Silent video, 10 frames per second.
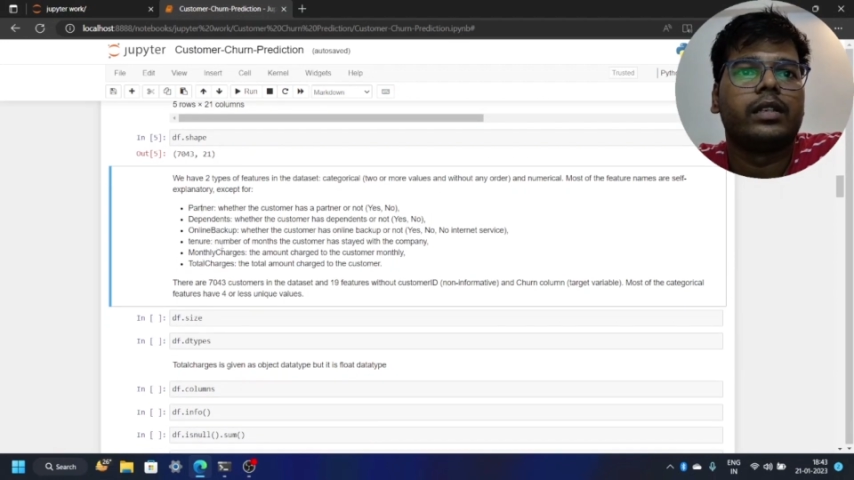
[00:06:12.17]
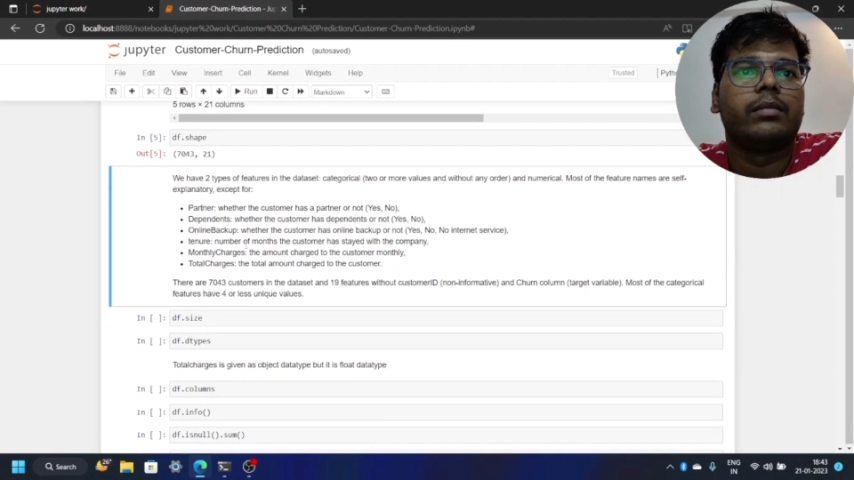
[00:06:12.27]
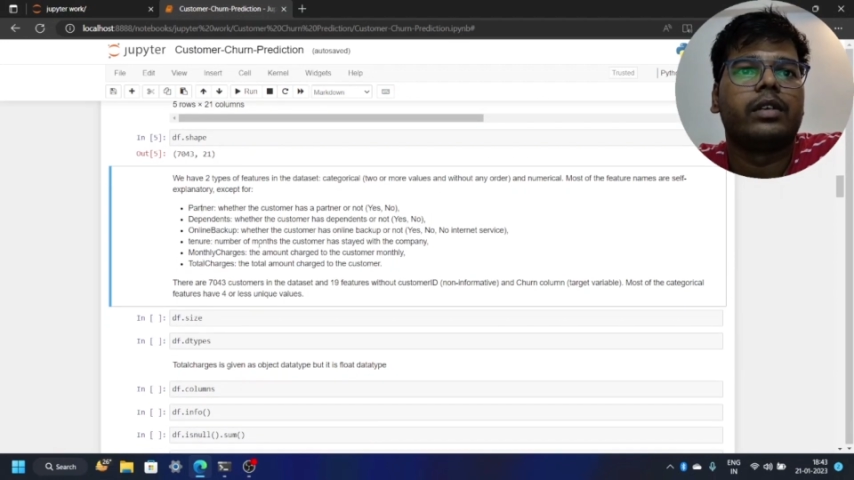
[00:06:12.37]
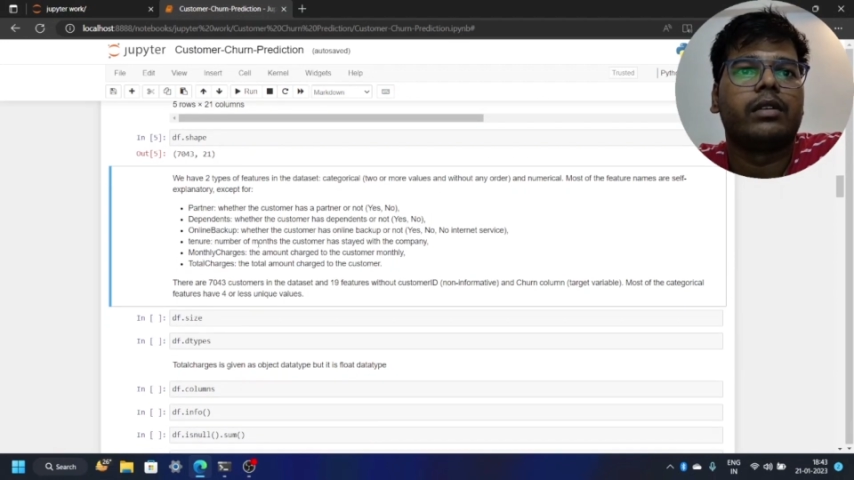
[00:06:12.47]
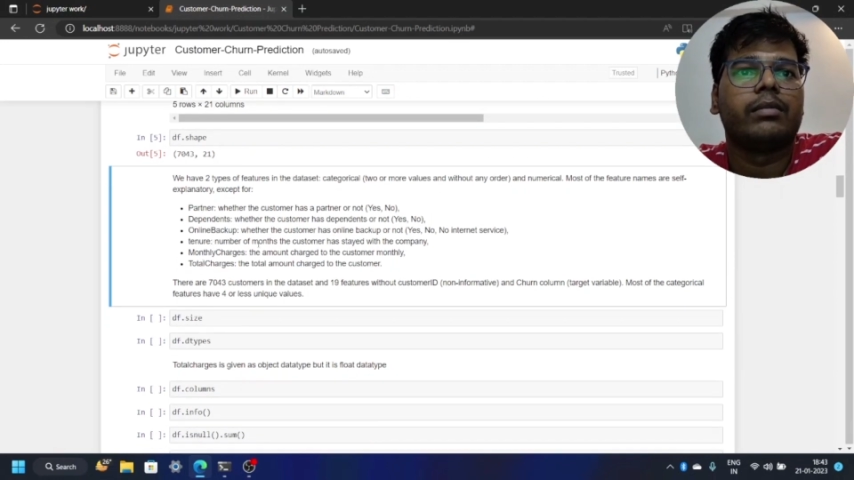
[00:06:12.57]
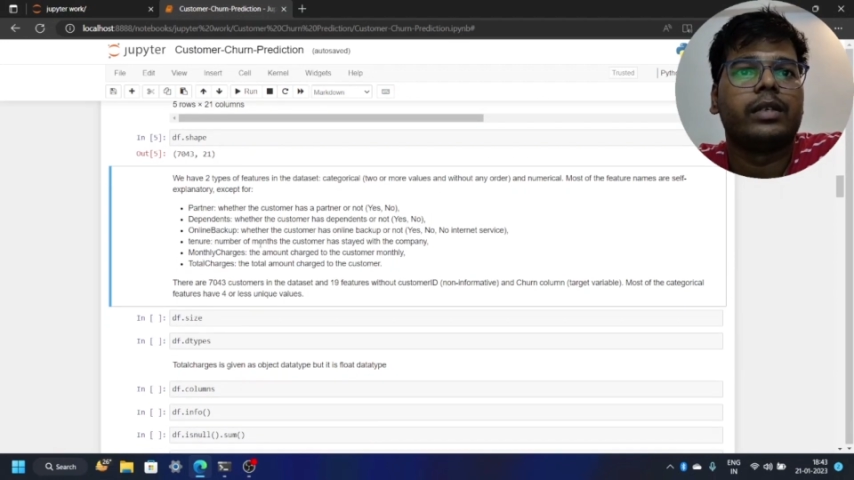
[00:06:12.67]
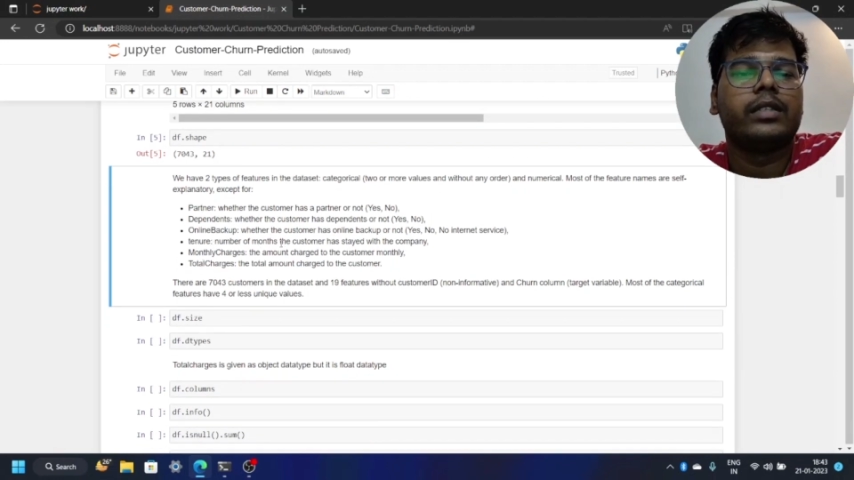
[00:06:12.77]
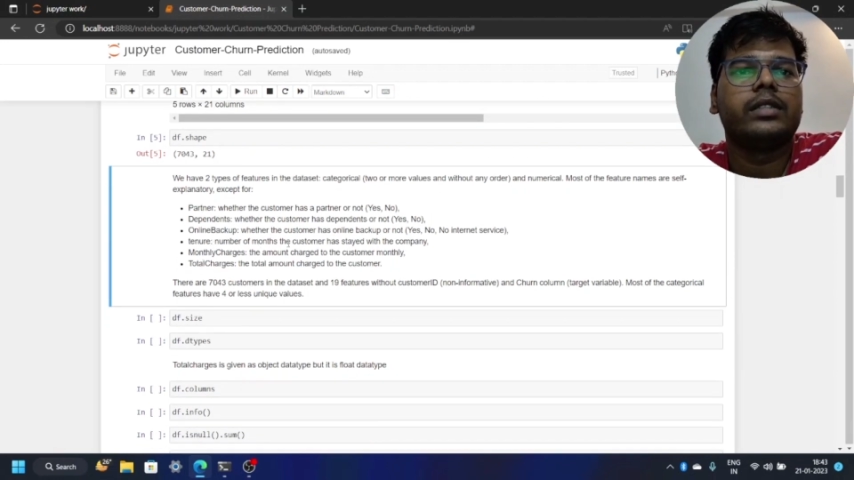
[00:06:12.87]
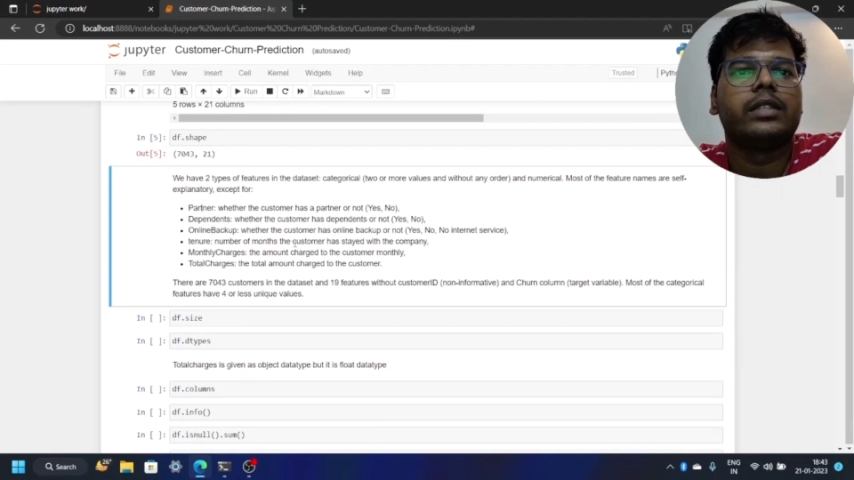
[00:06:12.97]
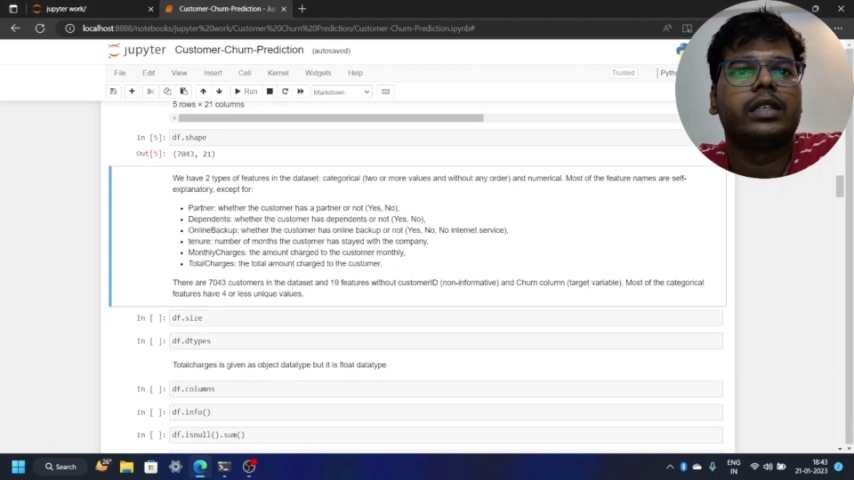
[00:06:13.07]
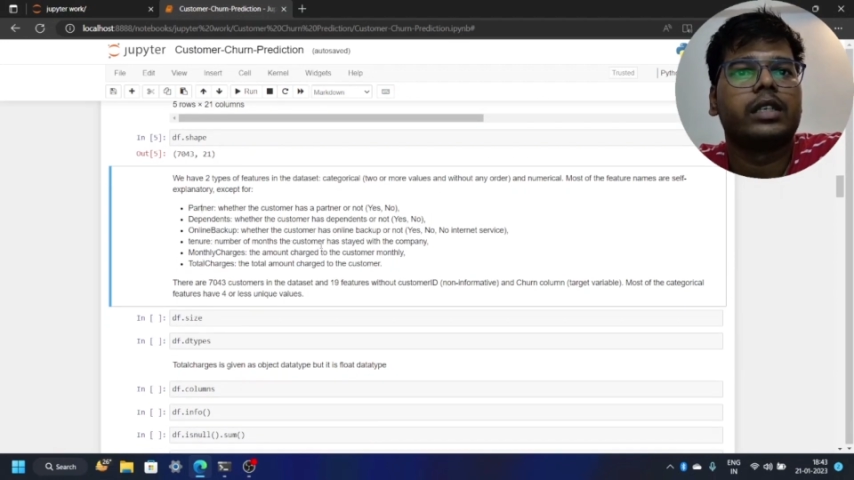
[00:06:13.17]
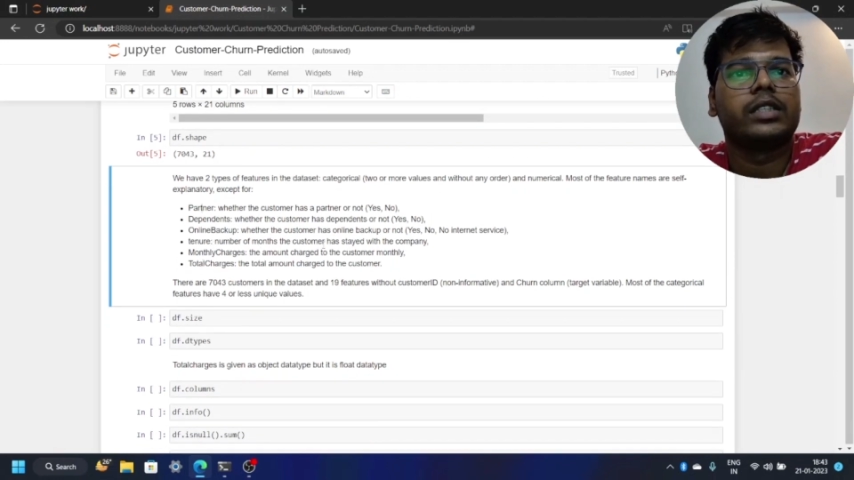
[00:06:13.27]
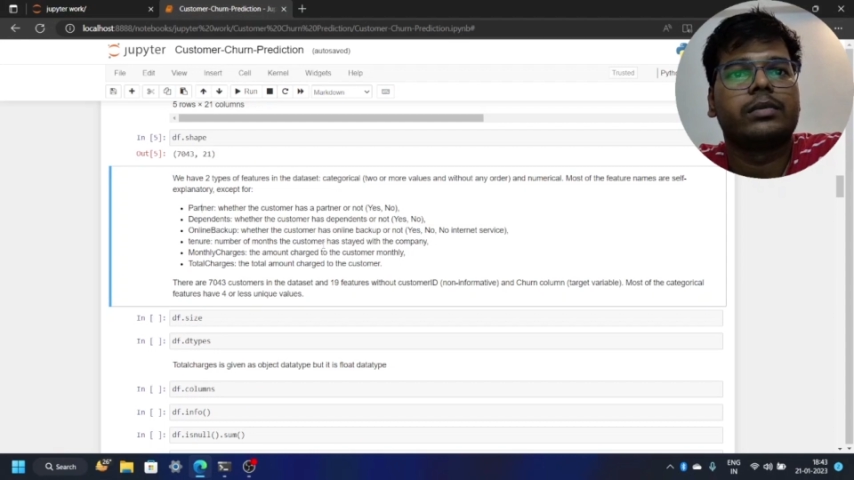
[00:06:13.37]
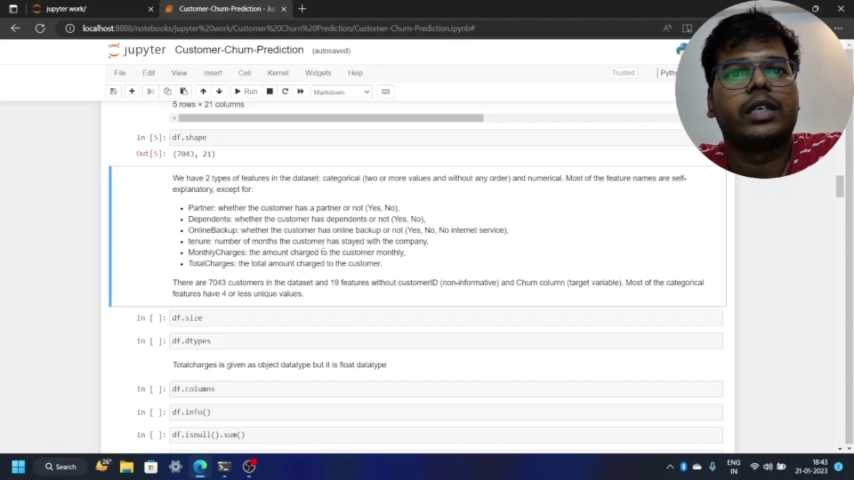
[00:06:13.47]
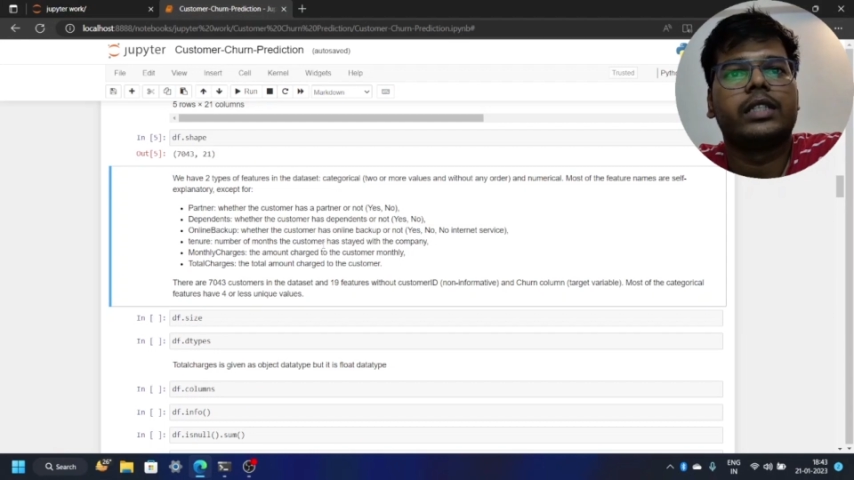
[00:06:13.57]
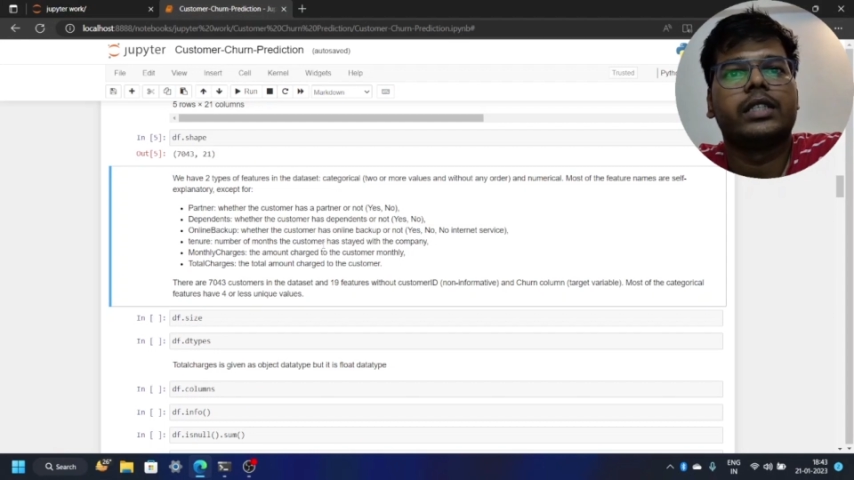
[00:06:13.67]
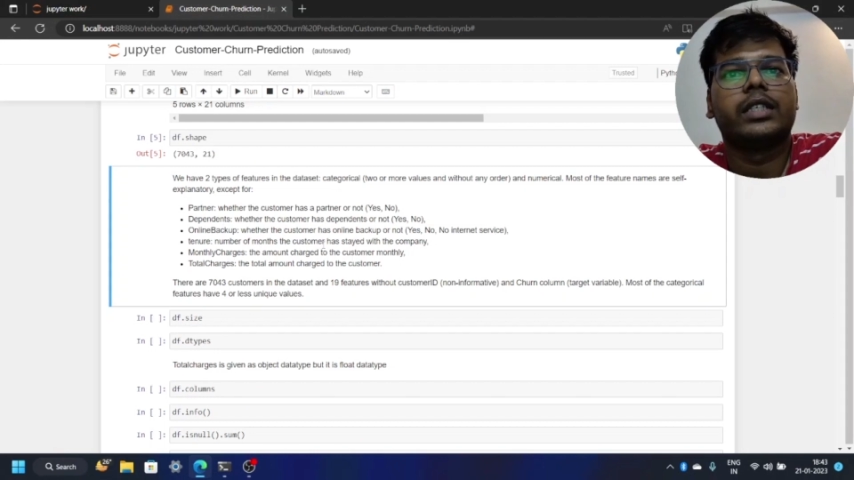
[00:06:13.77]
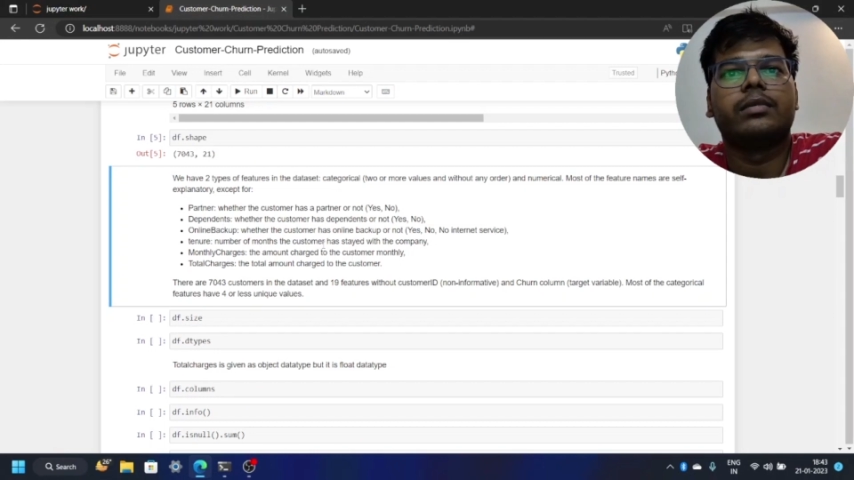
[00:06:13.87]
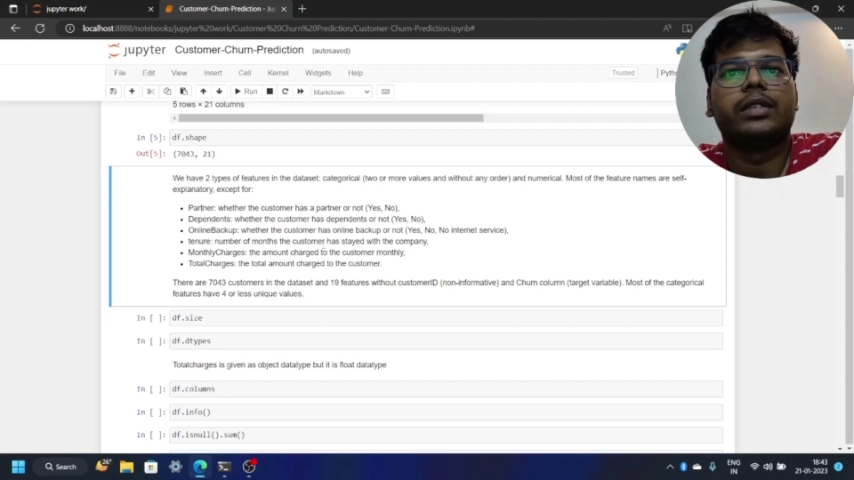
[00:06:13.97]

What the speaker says: number of months the customer has stayed